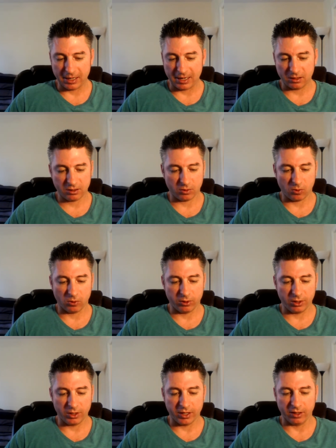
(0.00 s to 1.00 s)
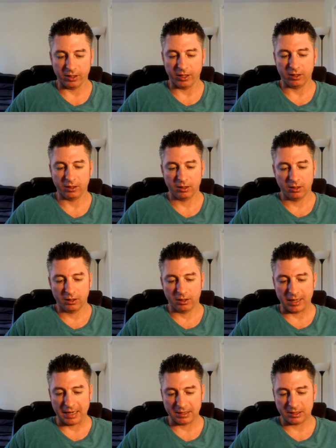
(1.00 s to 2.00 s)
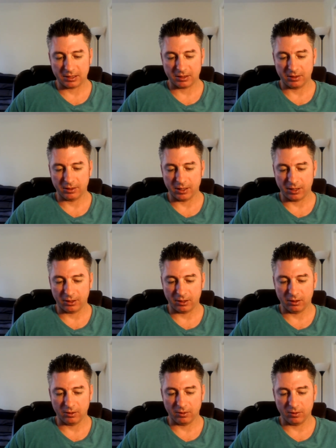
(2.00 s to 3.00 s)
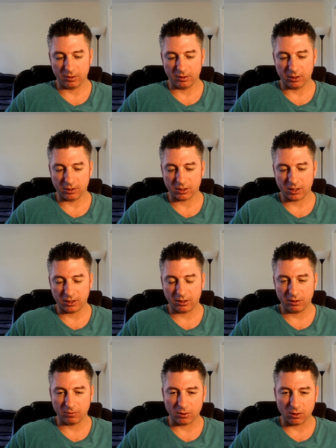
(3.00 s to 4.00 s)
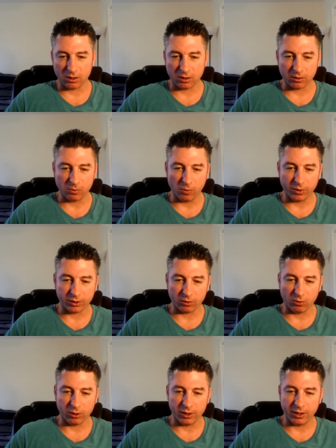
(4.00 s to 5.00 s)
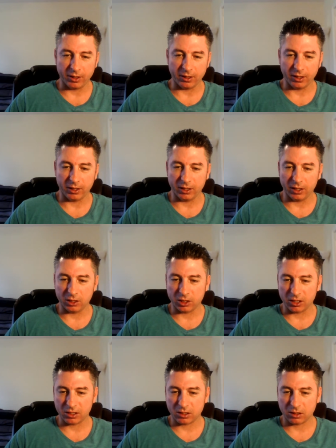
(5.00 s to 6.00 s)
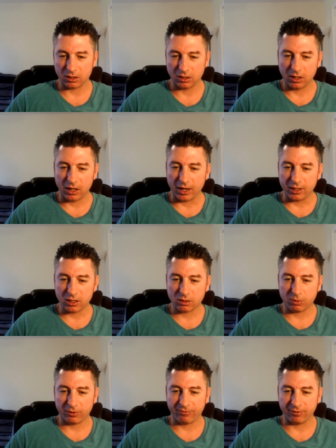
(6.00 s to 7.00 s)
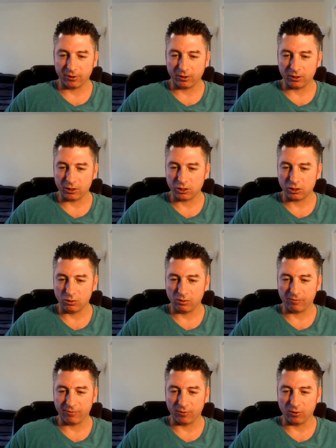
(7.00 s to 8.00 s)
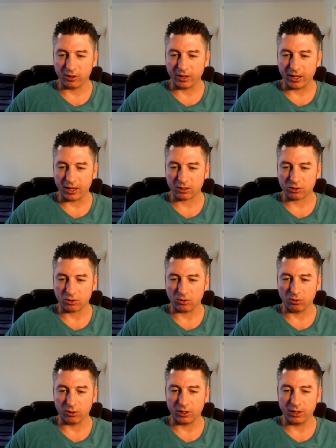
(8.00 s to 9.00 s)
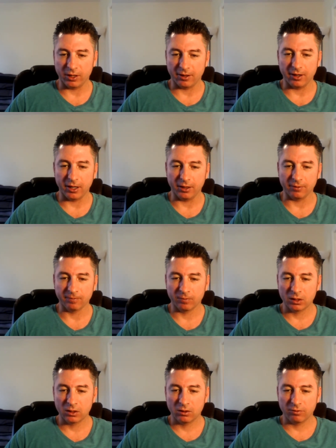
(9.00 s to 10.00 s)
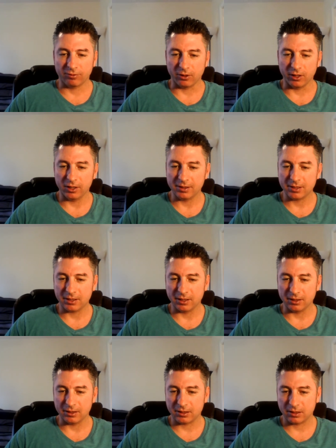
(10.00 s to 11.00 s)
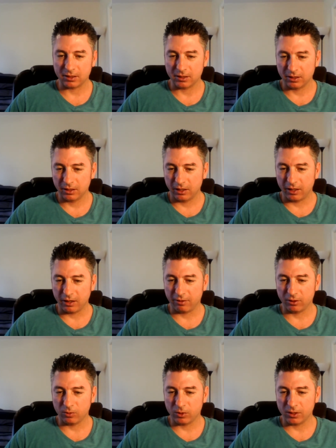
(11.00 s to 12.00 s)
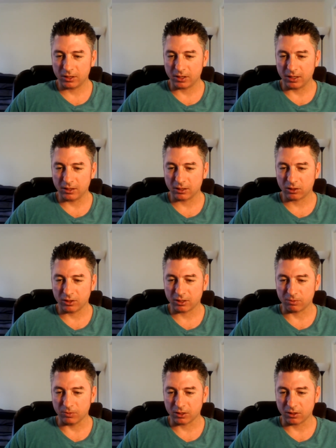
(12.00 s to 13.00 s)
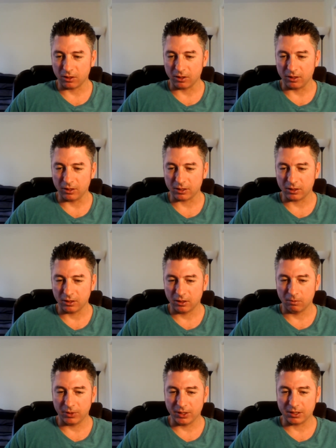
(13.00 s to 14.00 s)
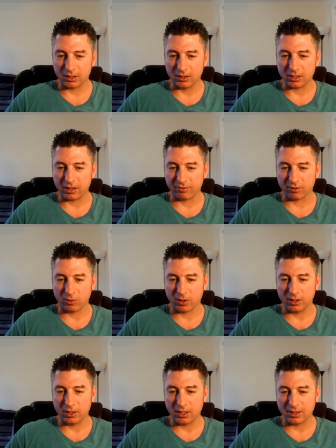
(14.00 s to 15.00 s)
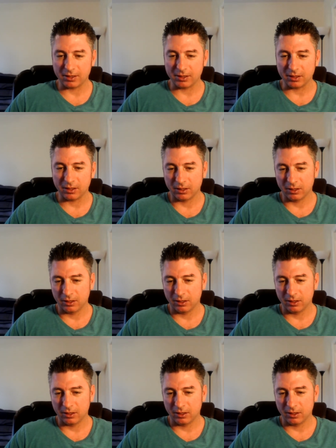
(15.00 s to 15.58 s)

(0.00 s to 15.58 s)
that's ordinary. That's not There's nothing wrong with ordinary. I just prefer to shoot for extraordinary. For instance, everyone sends Christmas cards, but since everyone does it,